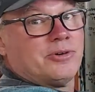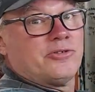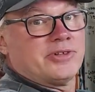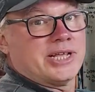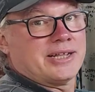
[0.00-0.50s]

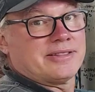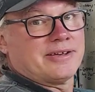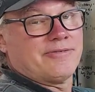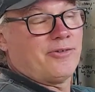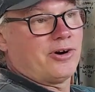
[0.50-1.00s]
moving that
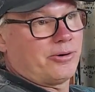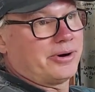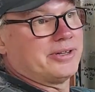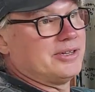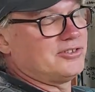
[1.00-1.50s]
thing
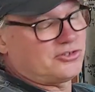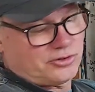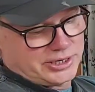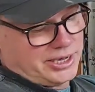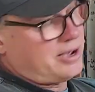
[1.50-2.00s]
forward. It's
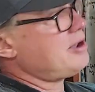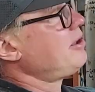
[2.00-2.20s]
tricky.